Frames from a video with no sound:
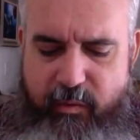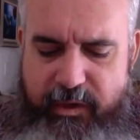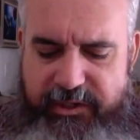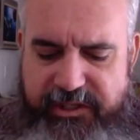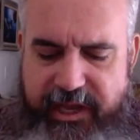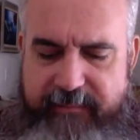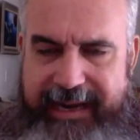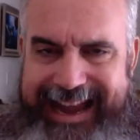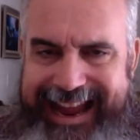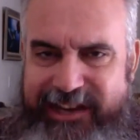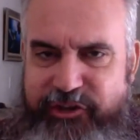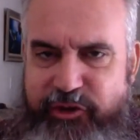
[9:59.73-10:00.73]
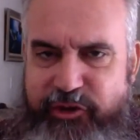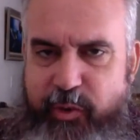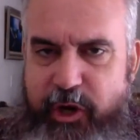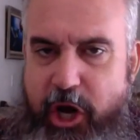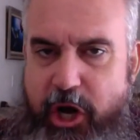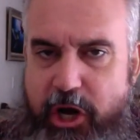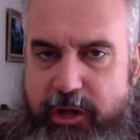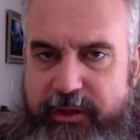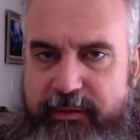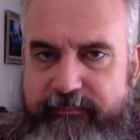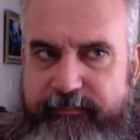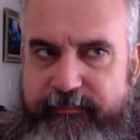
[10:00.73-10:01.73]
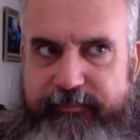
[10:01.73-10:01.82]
when Simon and Andrew were called